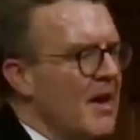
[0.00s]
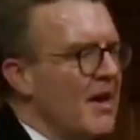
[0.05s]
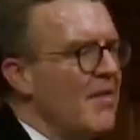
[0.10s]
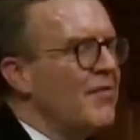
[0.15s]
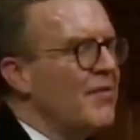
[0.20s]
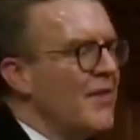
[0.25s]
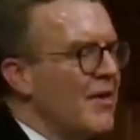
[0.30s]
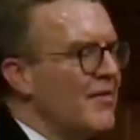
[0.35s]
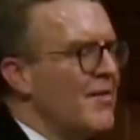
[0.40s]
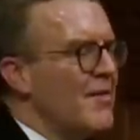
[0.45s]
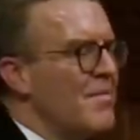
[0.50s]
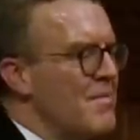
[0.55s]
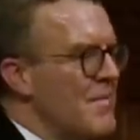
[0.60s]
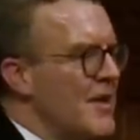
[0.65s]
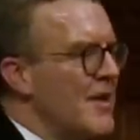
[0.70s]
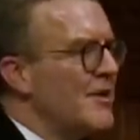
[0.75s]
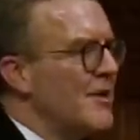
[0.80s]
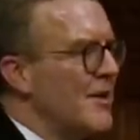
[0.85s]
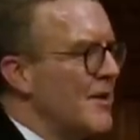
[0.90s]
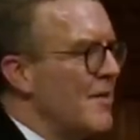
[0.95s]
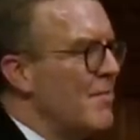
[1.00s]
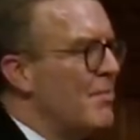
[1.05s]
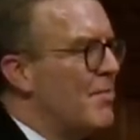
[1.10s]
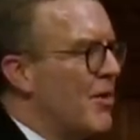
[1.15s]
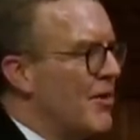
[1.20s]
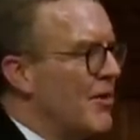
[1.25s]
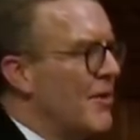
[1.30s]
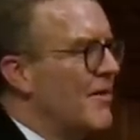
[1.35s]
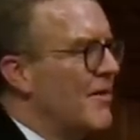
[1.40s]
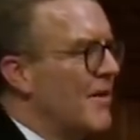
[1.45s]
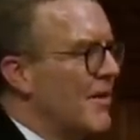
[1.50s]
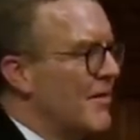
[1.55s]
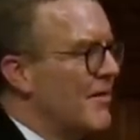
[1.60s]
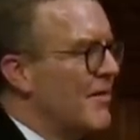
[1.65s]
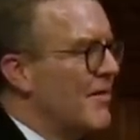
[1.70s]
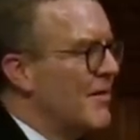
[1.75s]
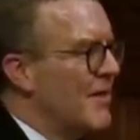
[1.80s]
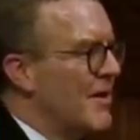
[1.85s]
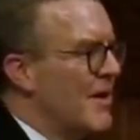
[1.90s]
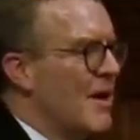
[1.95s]
If there's a mission in
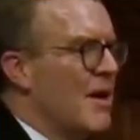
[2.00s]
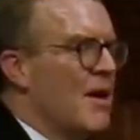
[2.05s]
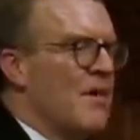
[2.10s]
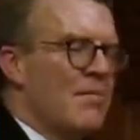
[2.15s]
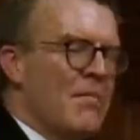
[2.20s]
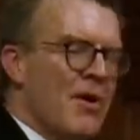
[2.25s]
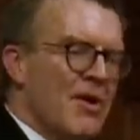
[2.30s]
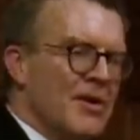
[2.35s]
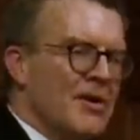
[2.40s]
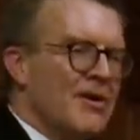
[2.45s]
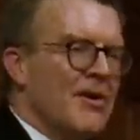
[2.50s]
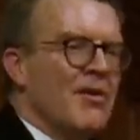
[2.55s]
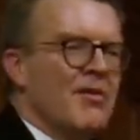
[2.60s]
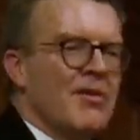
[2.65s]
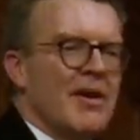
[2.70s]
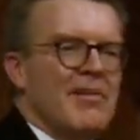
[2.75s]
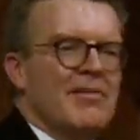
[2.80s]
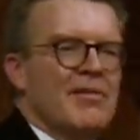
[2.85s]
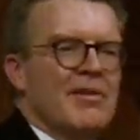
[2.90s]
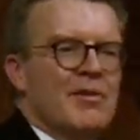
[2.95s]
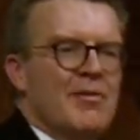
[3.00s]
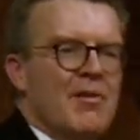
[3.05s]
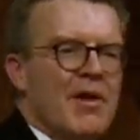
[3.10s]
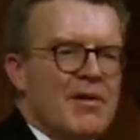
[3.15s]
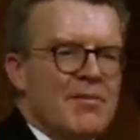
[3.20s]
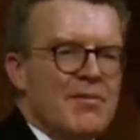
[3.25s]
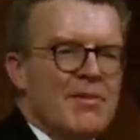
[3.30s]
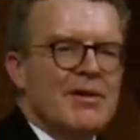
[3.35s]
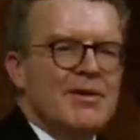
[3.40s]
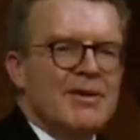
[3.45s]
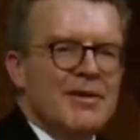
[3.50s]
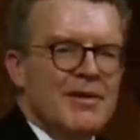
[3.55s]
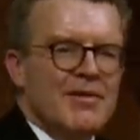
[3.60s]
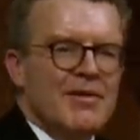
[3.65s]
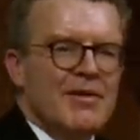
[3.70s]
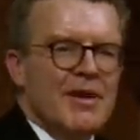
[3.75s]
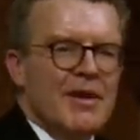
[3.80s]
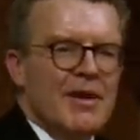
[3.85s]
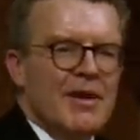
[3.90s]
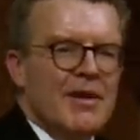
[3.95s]
politics, my God, that's a great mission,
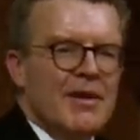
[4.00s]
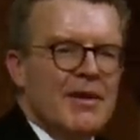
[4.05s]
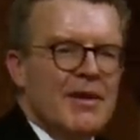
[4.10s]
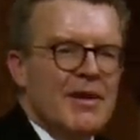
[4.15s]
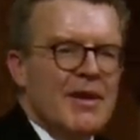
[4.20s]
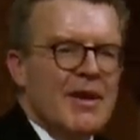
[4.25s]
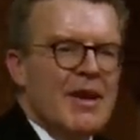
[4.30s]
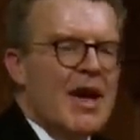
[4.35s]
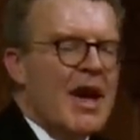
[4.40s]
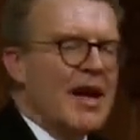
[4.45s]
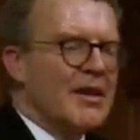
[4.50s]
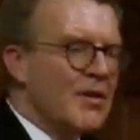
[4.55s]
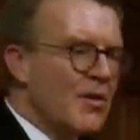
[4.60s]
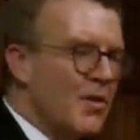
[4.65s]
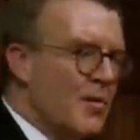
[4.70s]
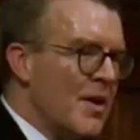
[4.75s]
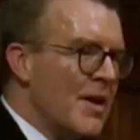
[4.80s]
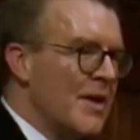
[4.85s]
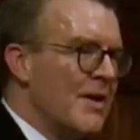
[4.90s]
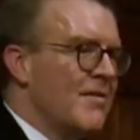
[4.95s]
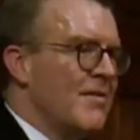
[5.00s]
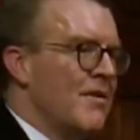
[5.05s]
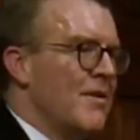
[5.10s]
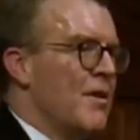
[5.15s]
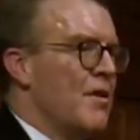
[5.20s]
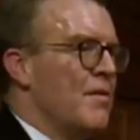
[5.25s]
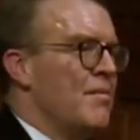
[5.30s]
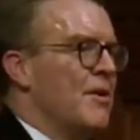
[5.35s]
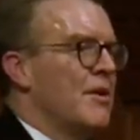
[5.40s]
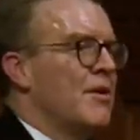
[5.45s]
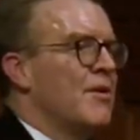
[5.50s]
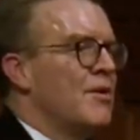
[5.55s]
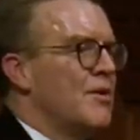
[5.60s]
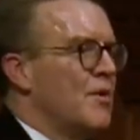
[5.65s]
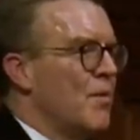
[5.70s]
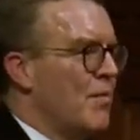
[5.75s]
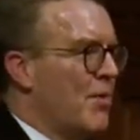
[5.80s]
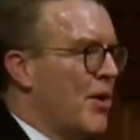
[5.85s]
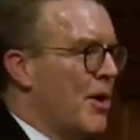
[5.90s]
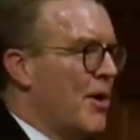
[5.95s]
isn't it? Indeed. And you're here tonight because
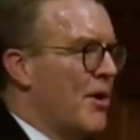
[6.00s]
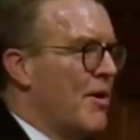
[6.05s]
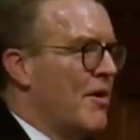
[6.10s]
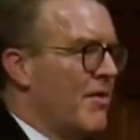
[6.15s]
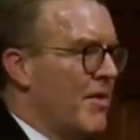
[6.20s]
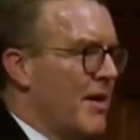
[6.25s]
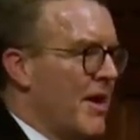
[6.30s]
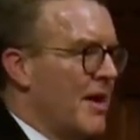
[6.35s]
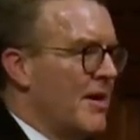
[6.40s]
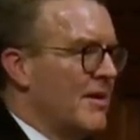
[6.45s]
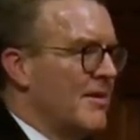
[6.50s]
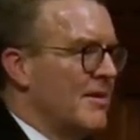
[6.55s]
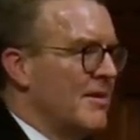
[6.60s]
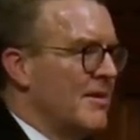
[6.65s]
you're part of that.